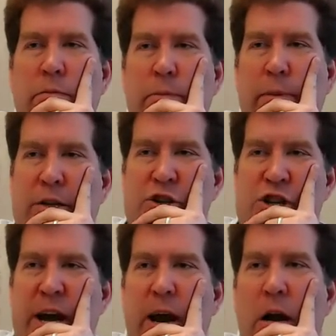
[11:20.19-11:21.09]
being
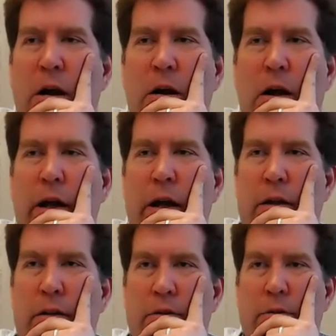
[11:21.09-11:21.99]
chair
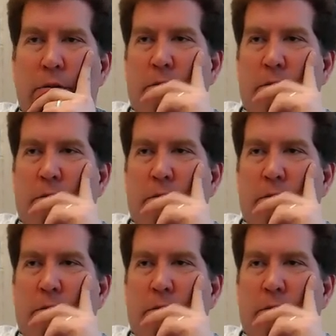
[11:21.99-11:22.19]
and